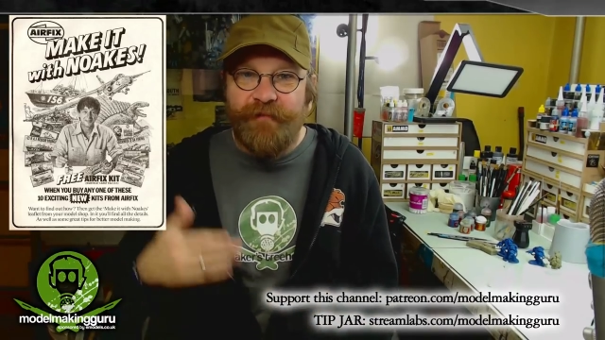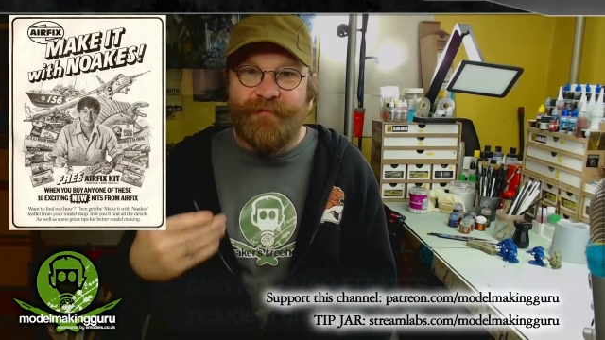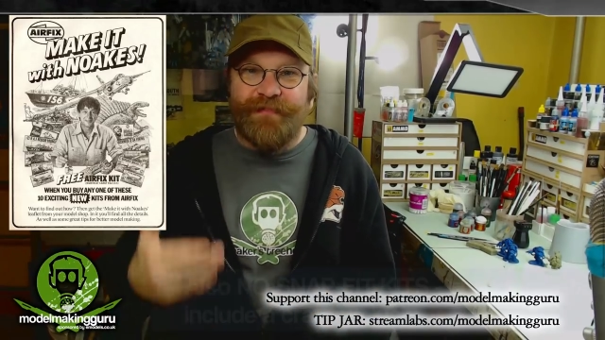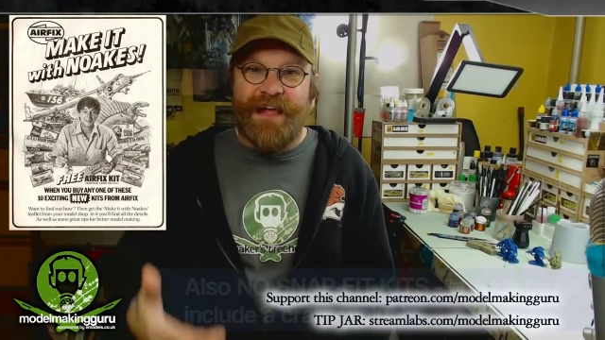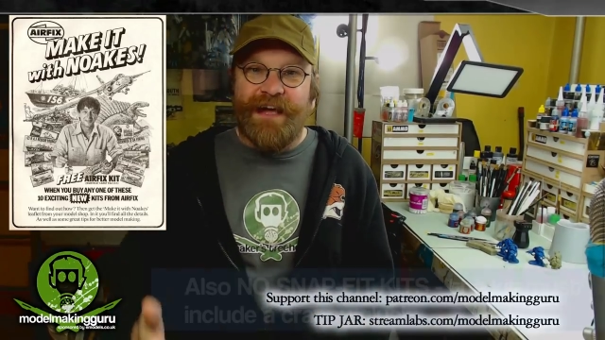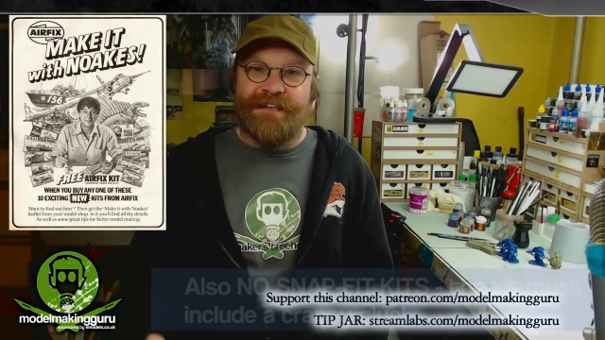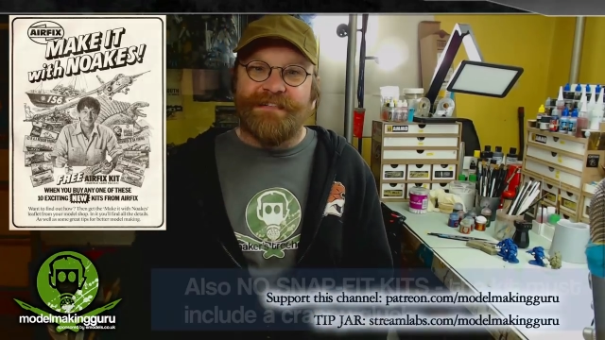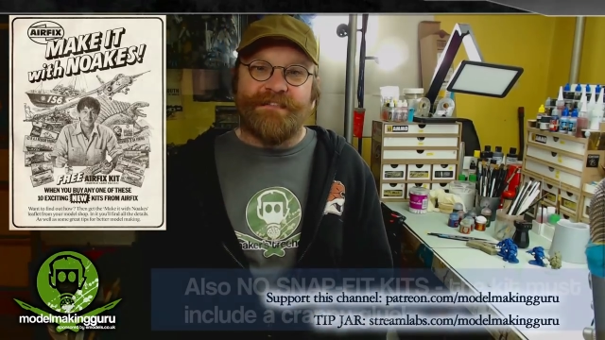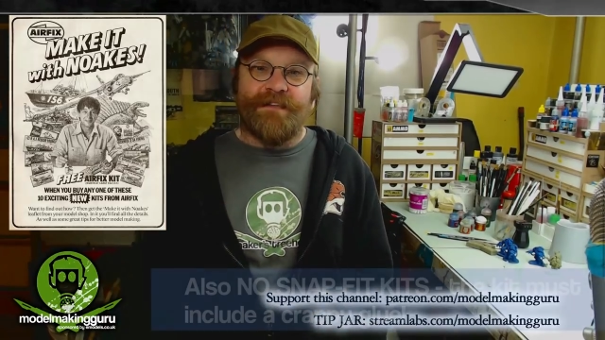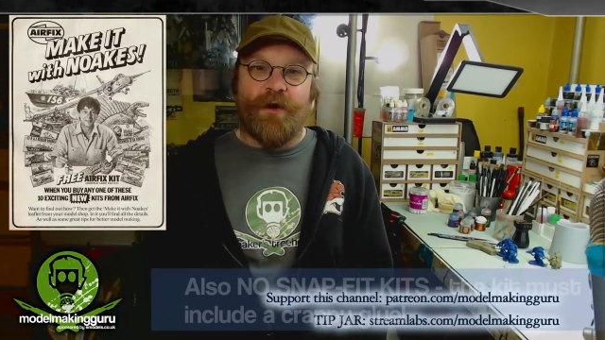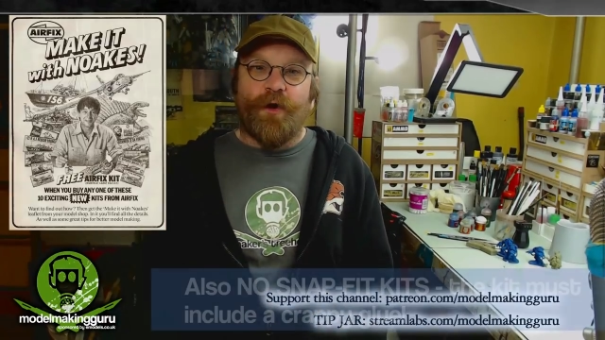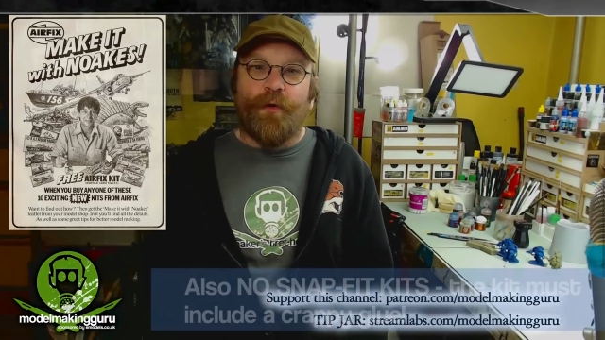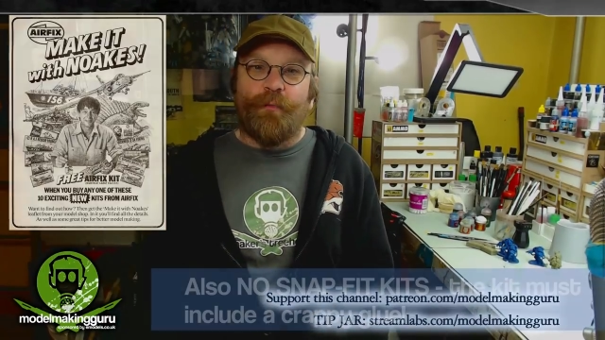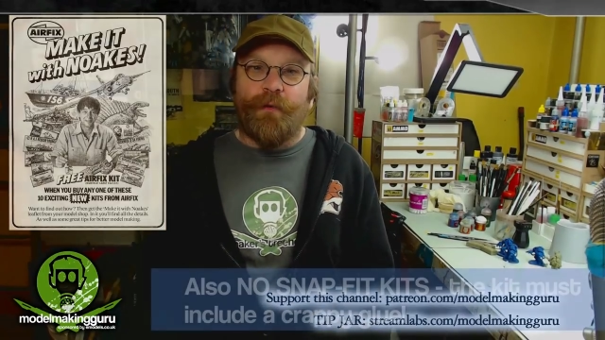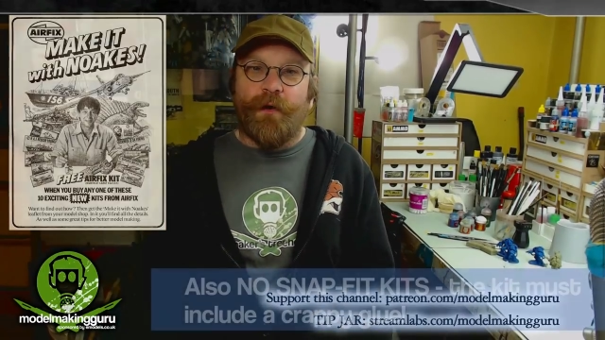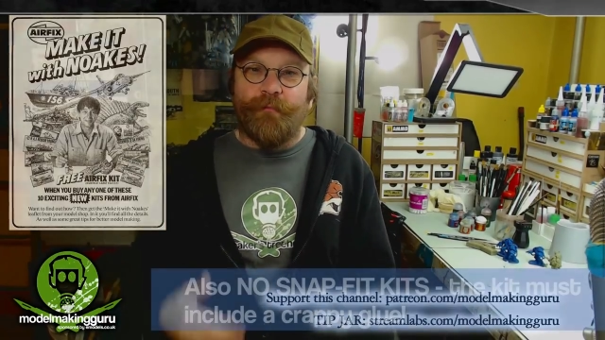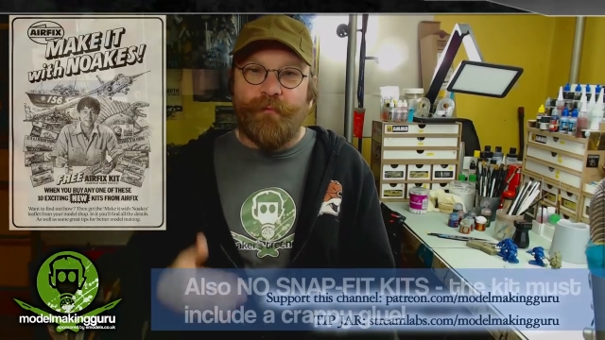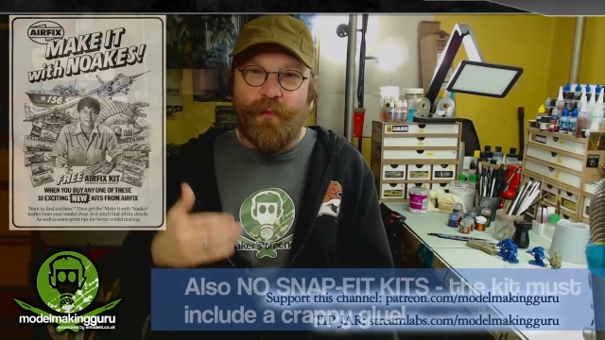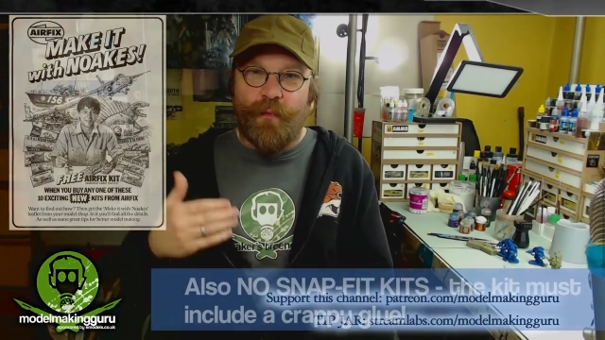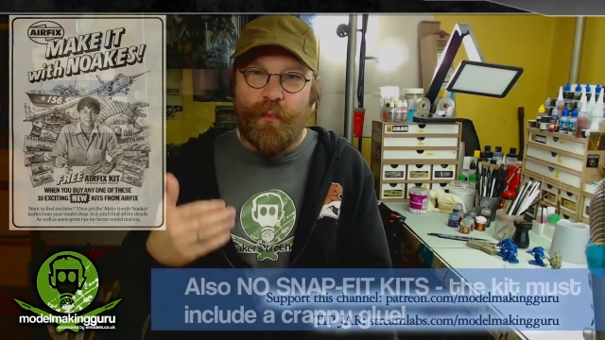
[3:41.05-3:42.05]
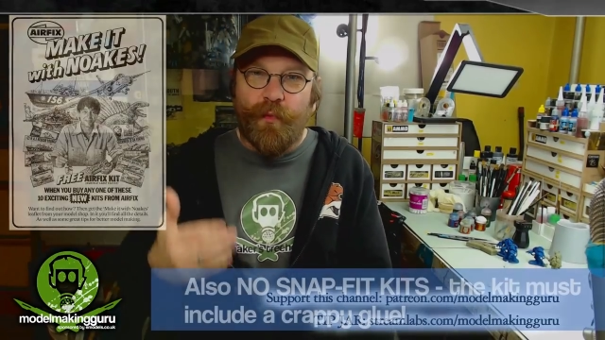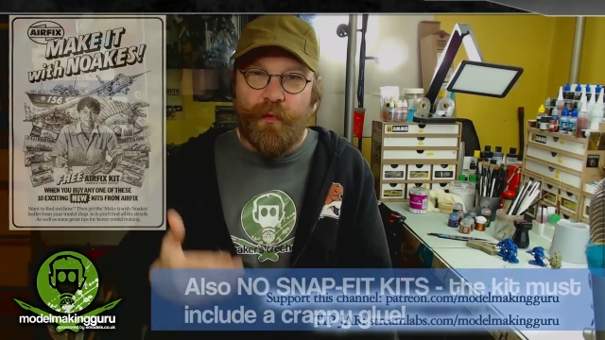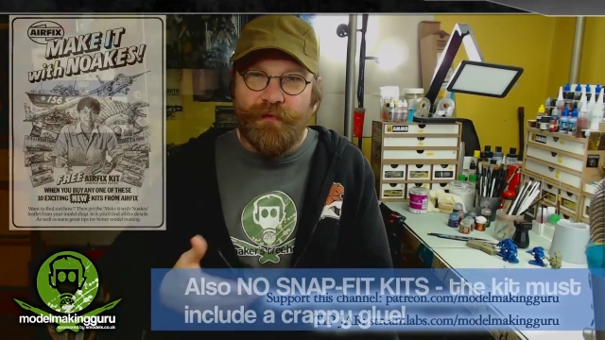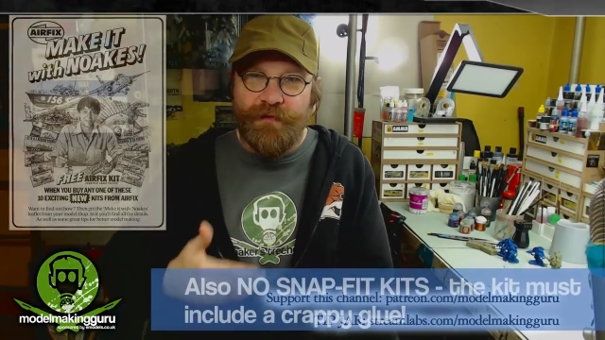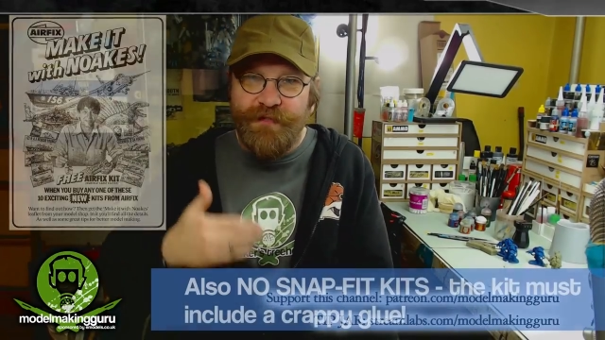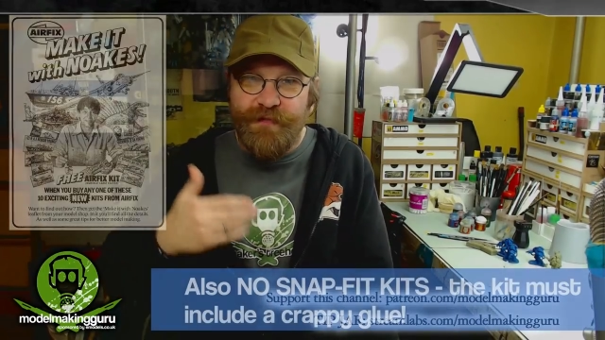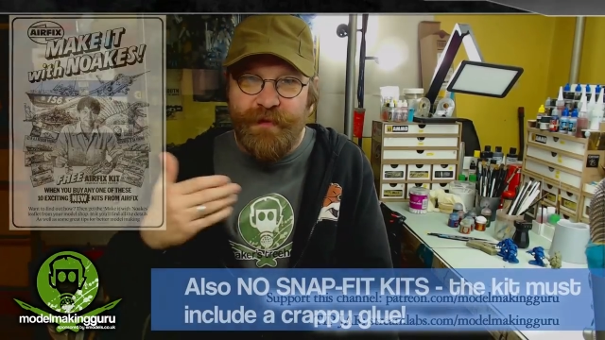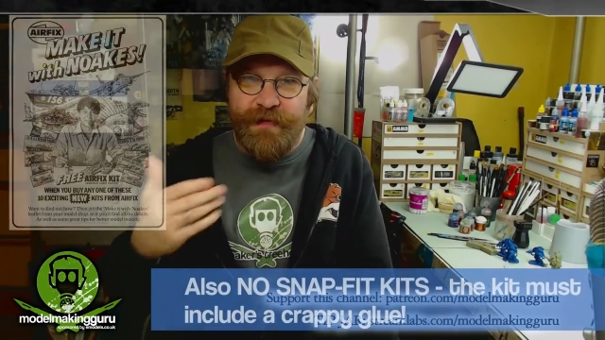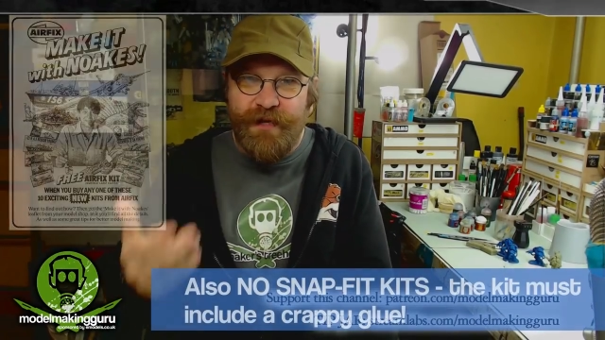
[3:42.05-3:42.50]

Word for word: That's the whole point. We want to